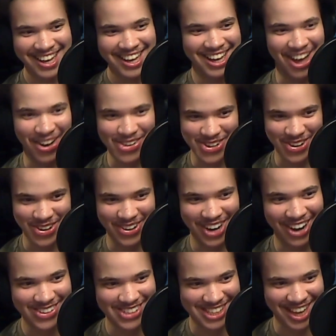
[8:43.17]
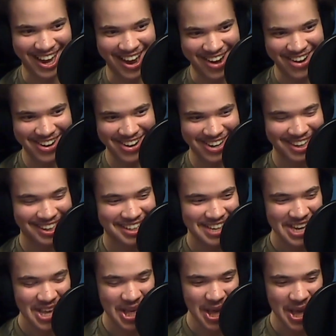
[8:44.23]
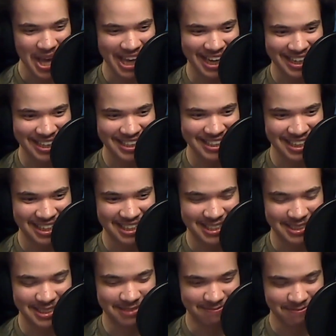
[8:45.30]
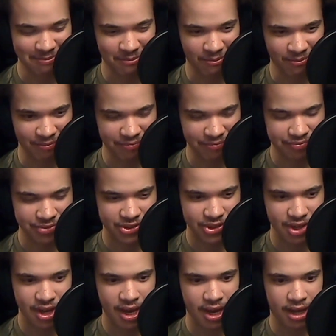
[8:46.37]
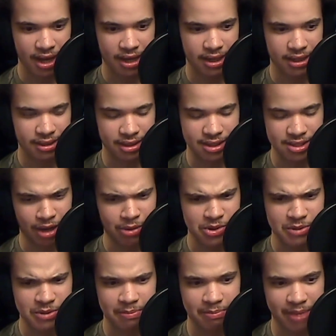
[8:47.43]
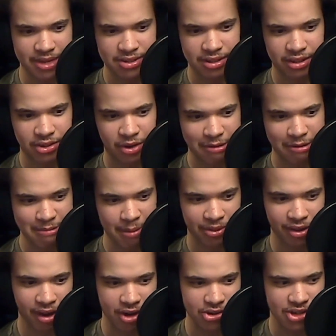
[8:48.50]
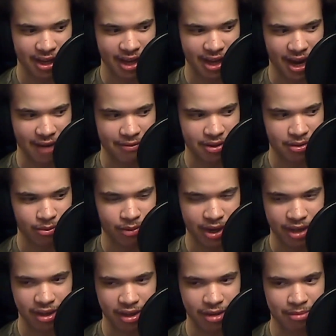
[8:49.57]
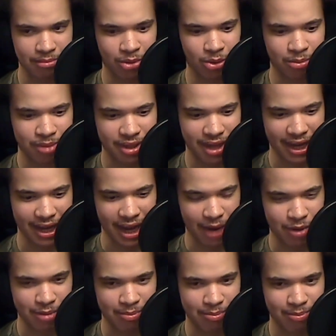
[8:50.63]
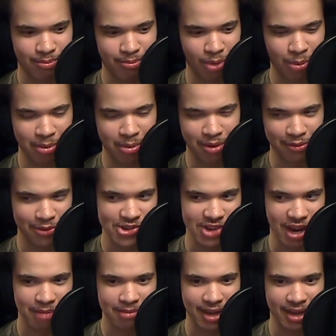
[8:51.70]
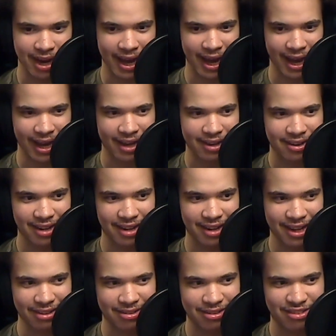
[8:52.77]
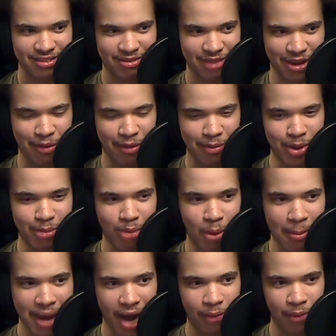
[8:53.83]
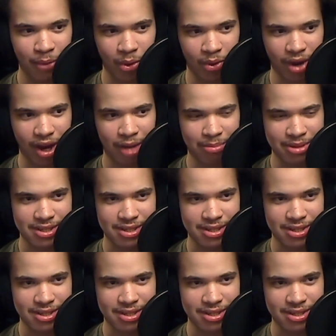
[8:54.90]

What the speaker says: And I was tired, and so yeah, because I was basically doing remembering the kanji like every waking moment, like every moment of free time that I had, like from the moment I woke up.